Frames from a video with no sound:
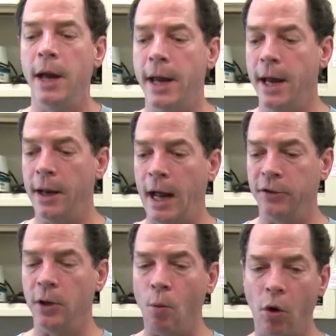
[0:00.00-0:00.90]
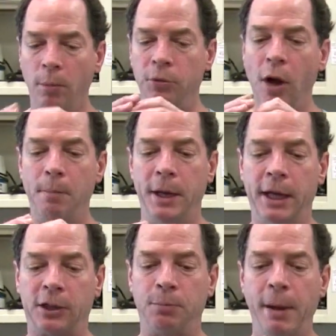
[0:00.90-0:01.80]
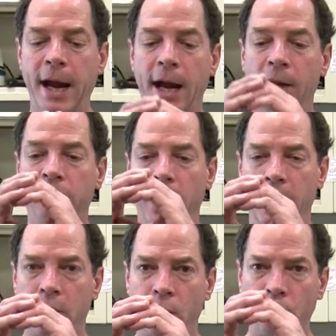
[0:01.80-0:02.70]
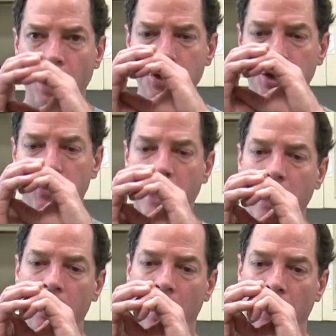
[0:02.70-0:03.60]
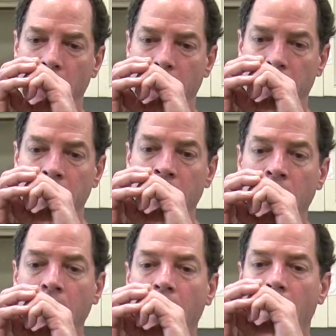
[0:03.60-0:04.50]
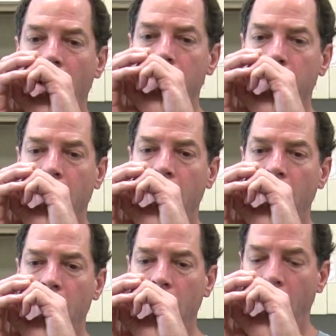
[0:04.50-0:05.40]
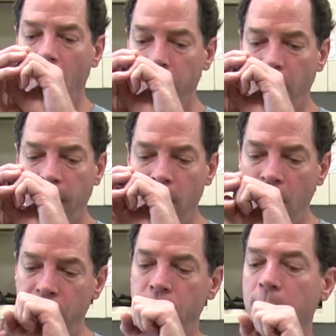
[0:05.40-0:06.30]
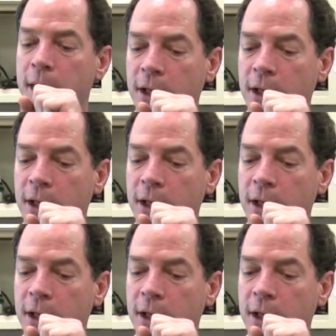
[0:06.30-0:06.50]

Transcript: And as it warms up, it expands and it crunches down on that Tygon tubing